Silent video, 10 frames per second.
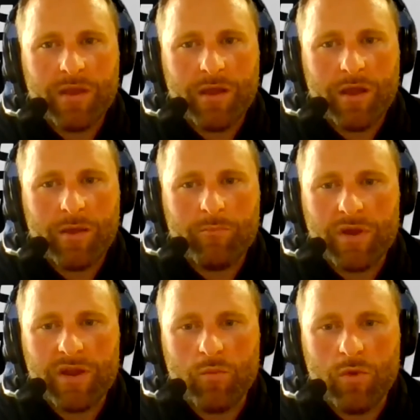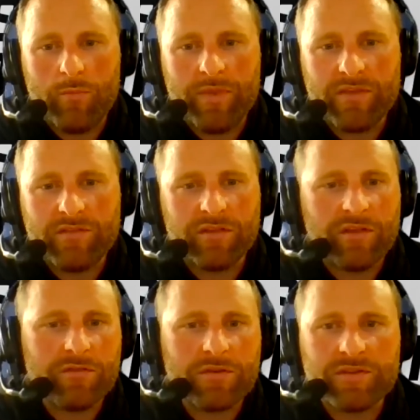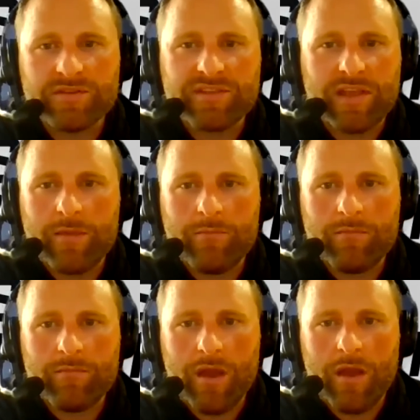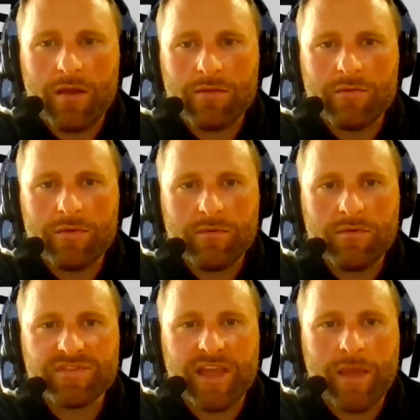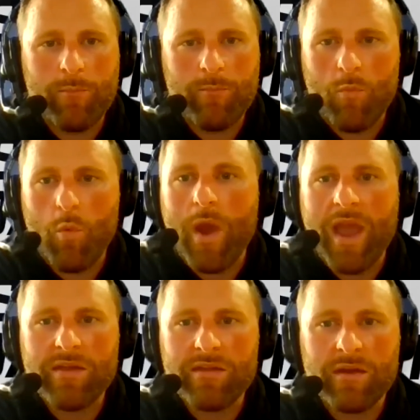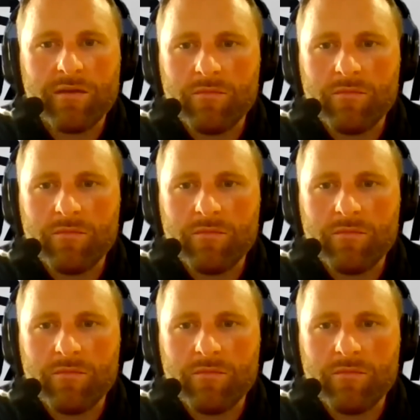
uh, but it will be delivered in the same uh, same way that